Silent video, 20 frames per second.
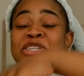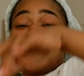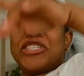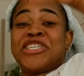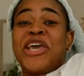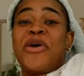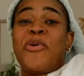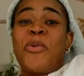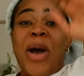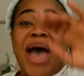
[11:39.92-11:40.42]

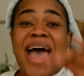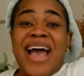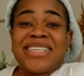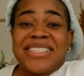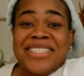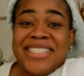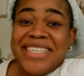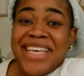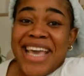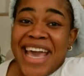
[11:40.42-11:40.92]
She
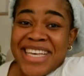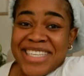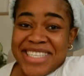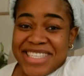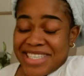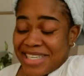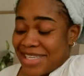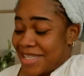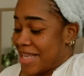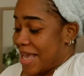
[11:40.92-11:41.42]
waxed
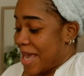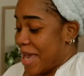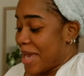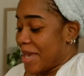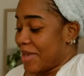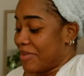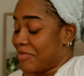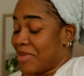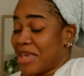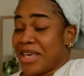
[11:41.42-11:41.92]

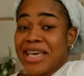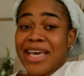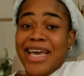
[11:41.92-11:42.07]
yesterday.